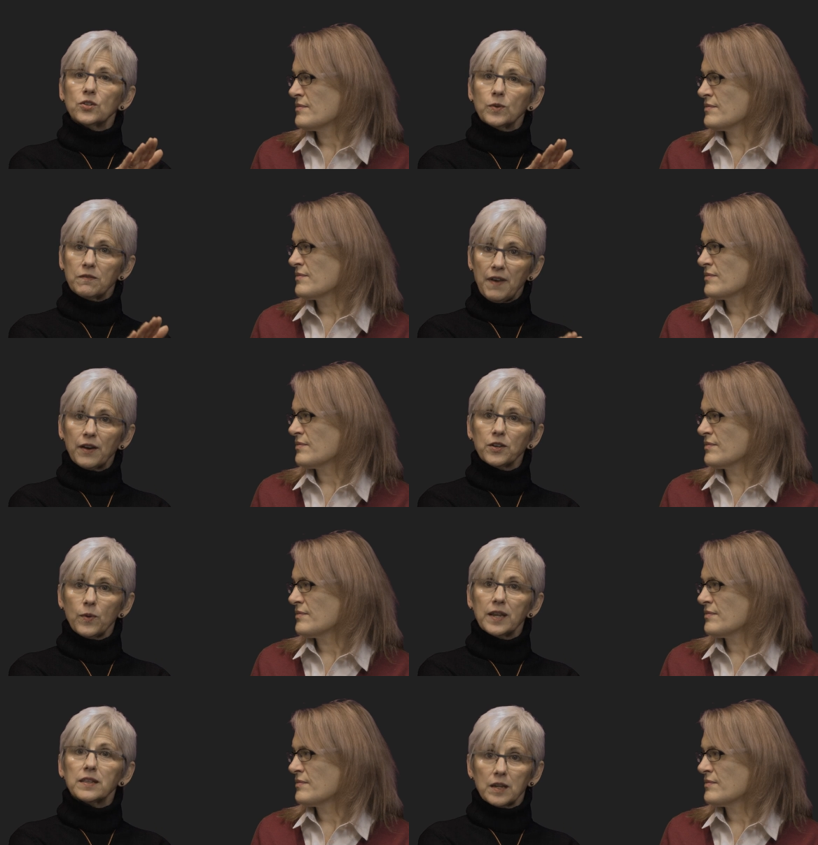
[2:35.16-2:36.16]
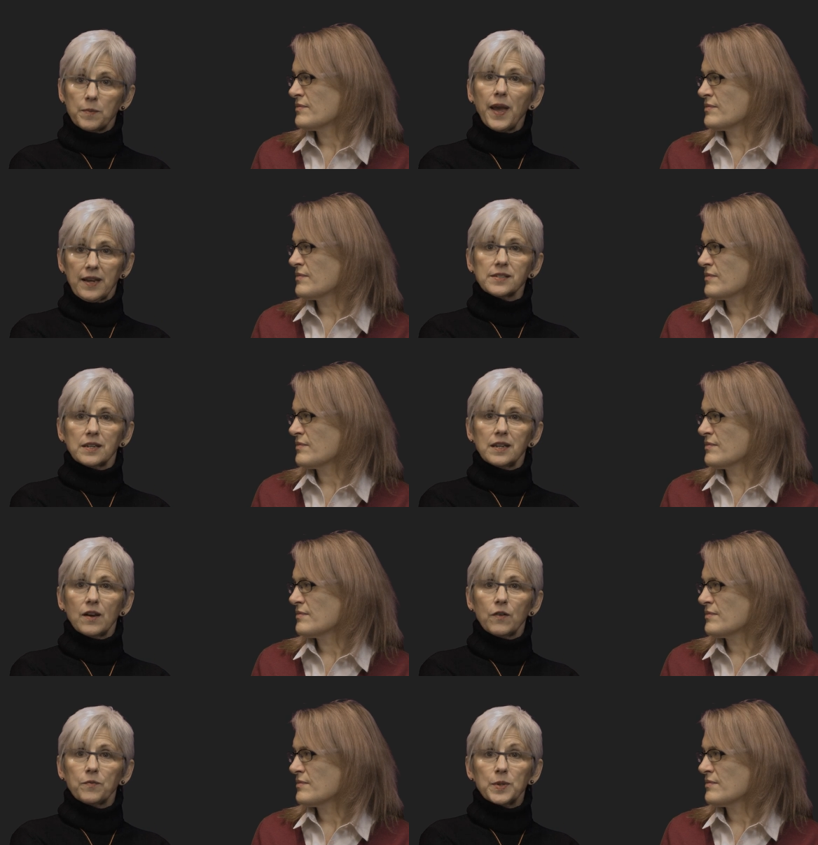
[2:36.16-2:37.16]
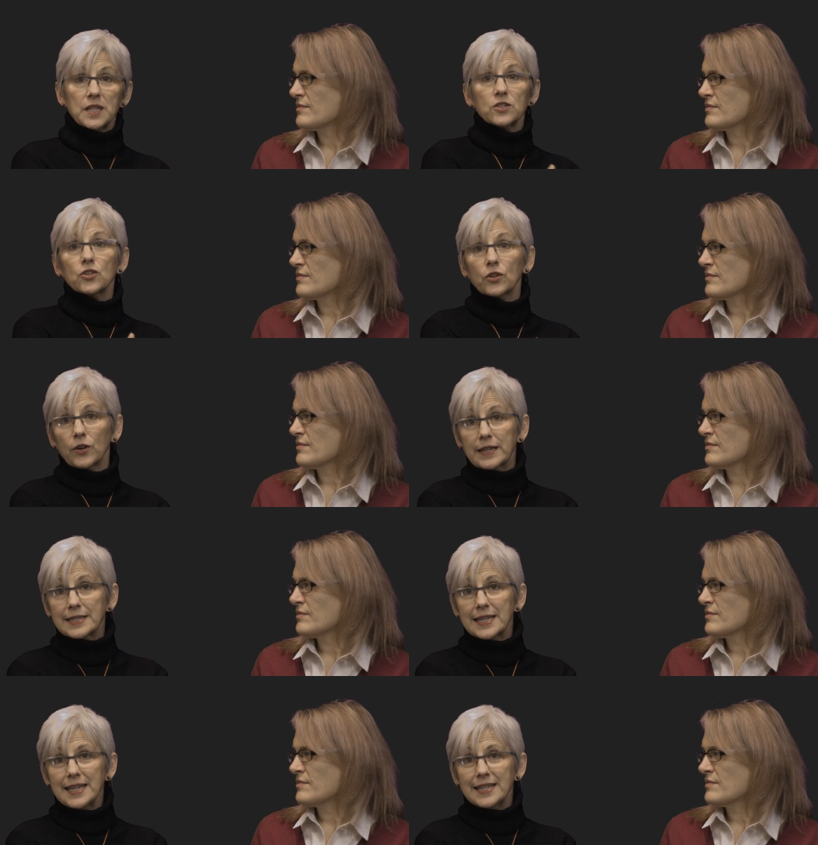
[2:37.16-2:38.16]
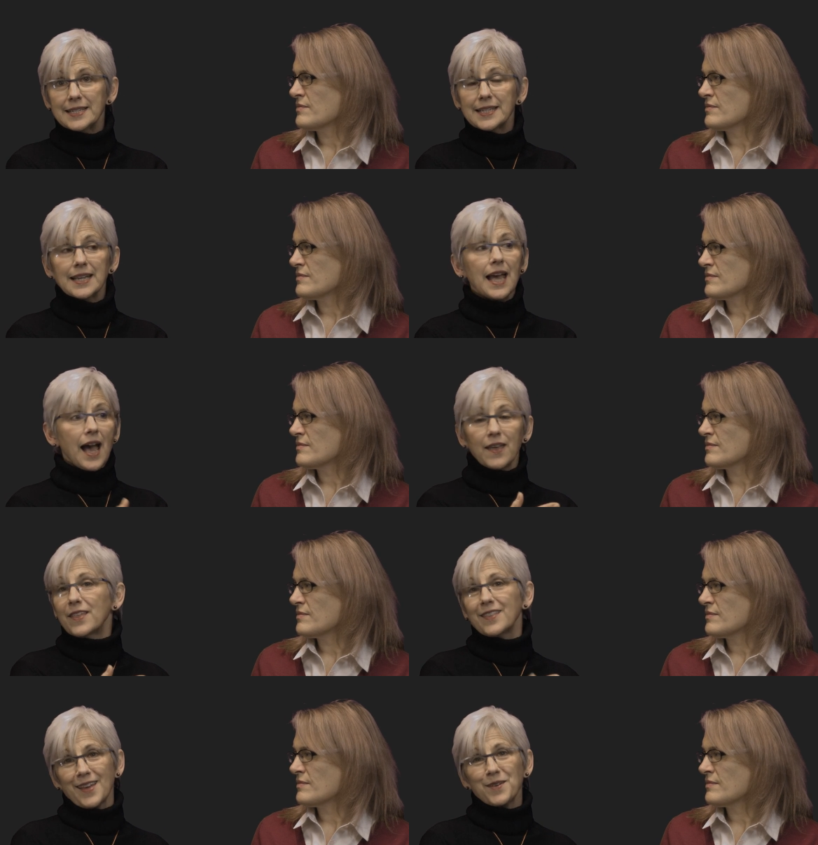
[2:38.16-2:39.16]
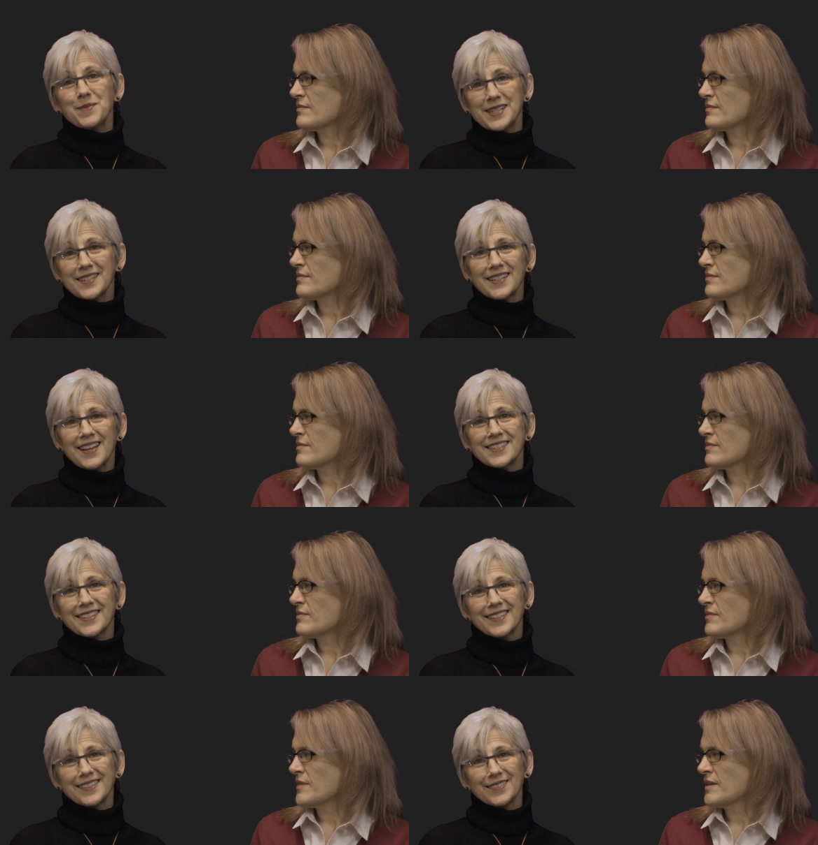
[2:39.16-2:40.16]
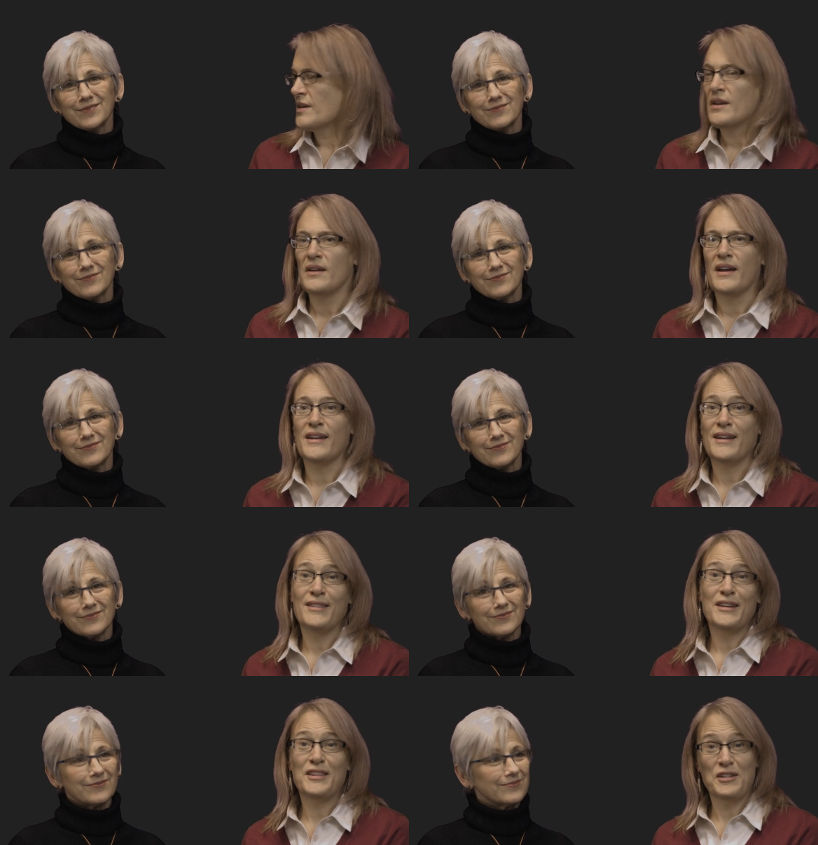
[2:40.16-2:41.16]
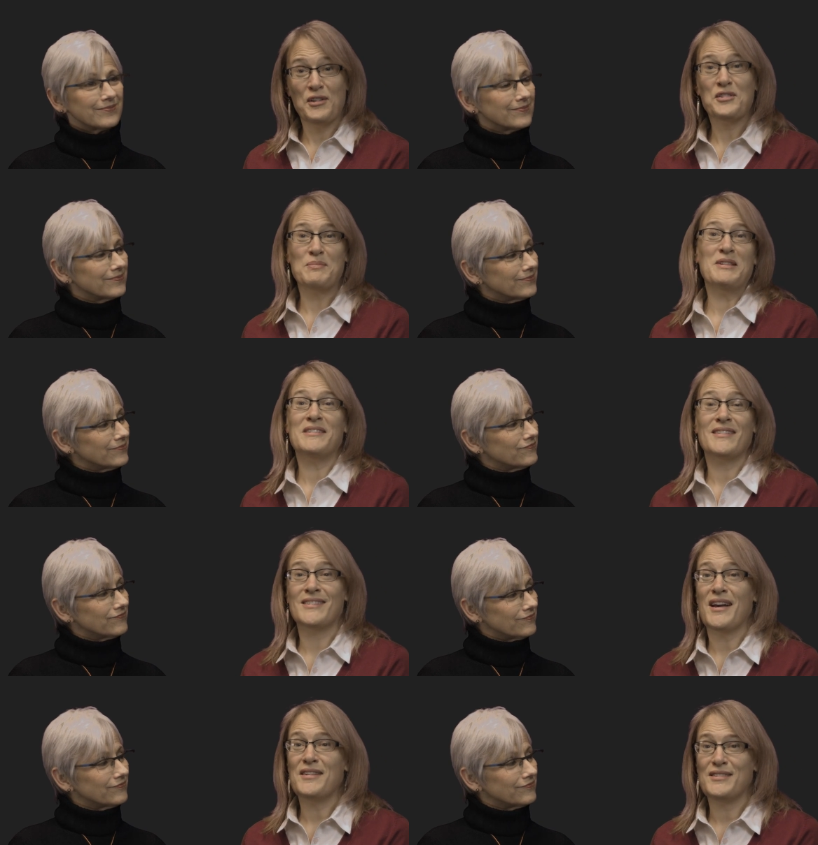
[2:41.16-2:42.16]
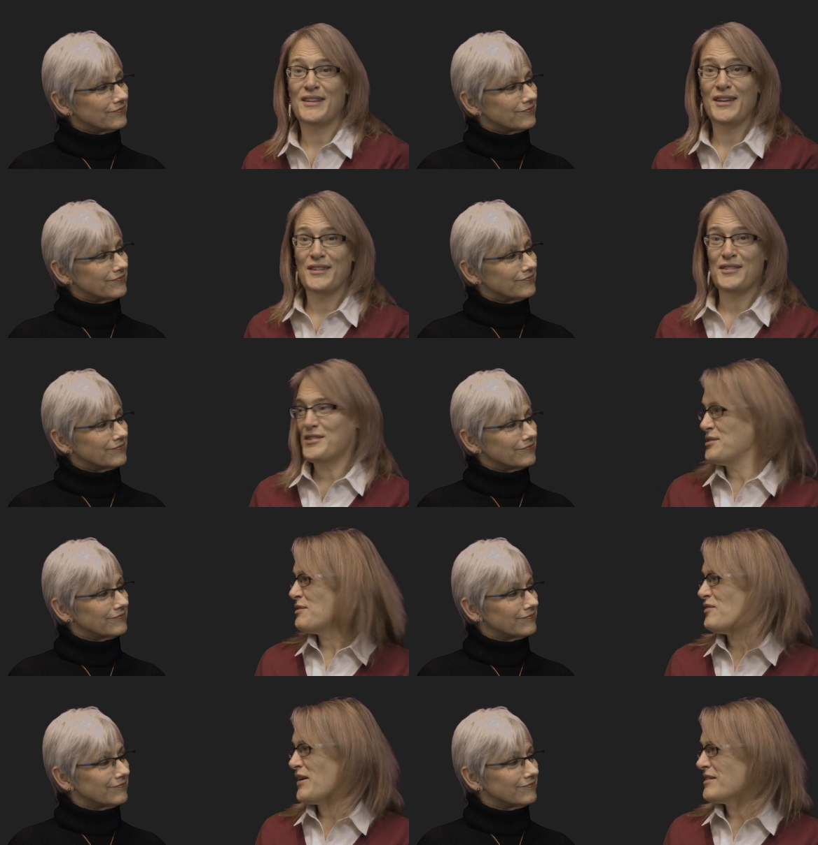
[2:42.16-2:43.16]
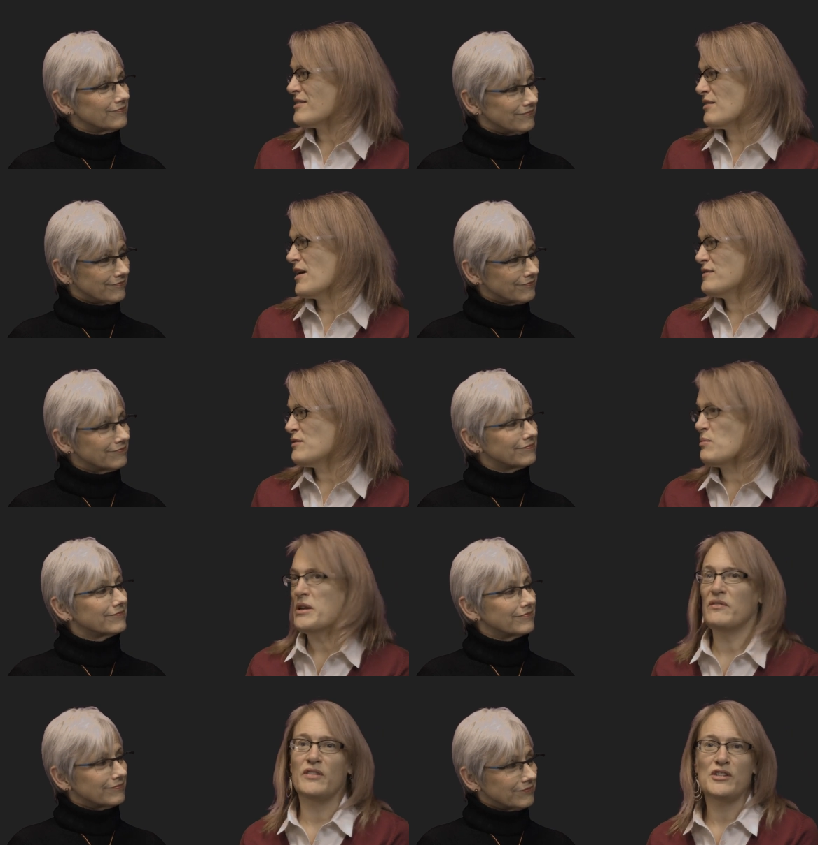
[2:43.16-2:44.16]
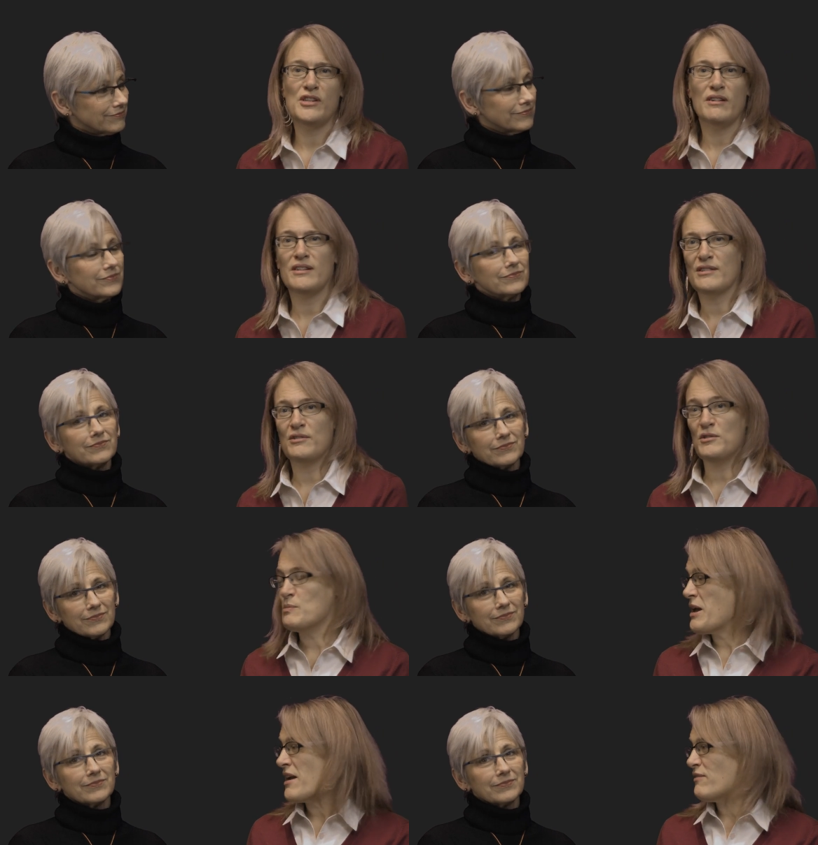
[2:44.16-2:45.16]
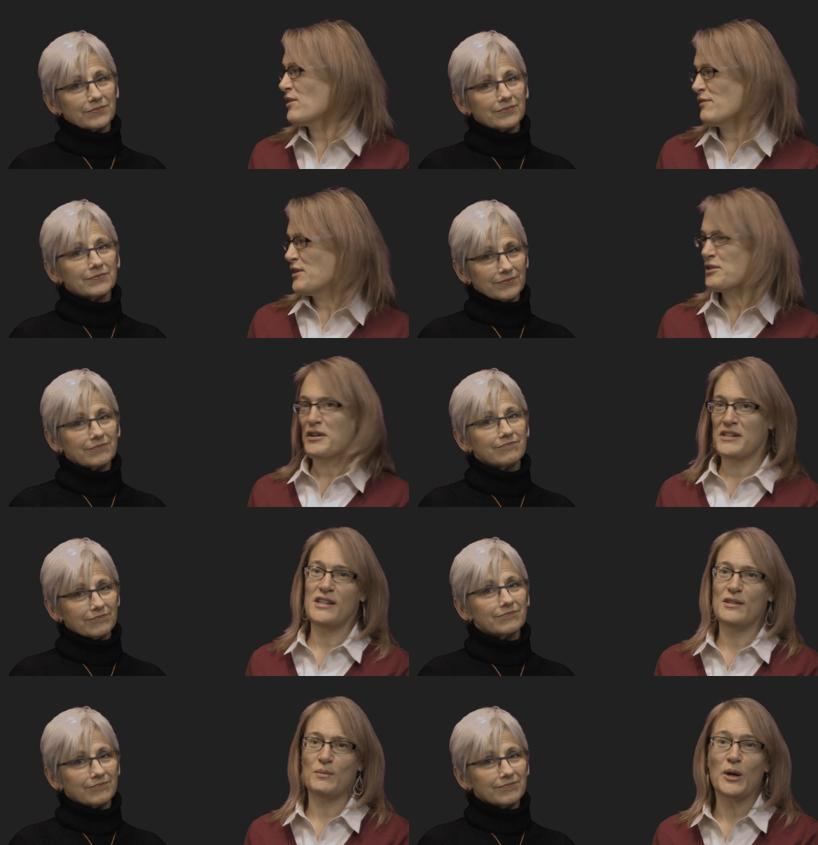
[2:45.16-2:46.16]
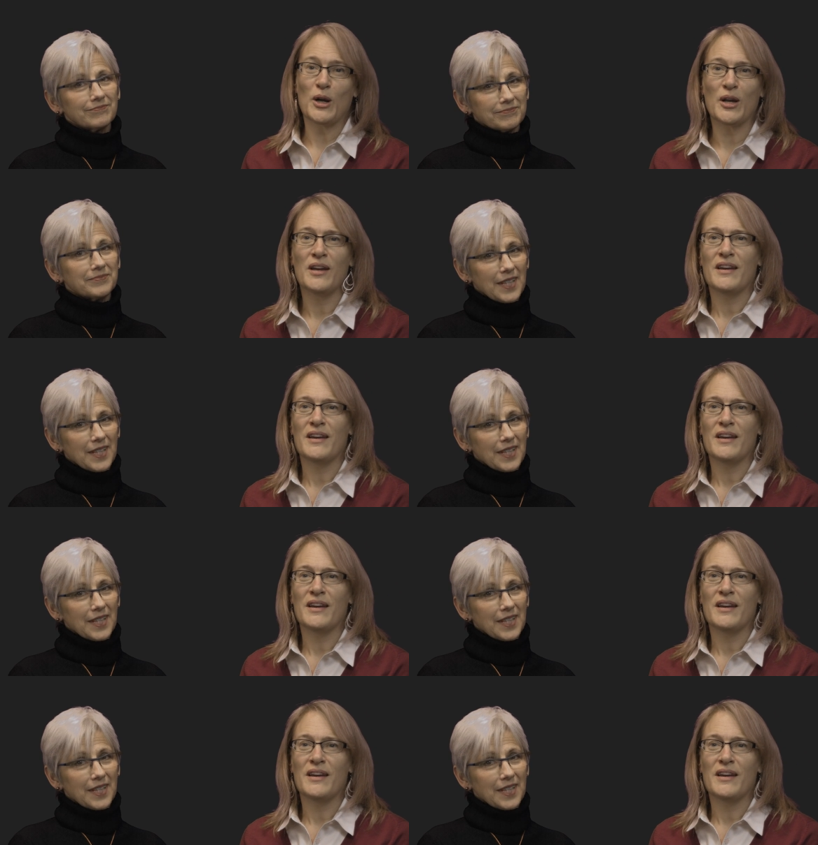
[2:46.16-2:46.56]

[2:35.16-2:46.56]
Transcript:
Speaker 1: to evaluate the capacity of potential grantees, I think that'll be success.
Speaker 2: And I think the ultimate success is to affect the lives of the beneficiaries on whose behalf all of their grantees work.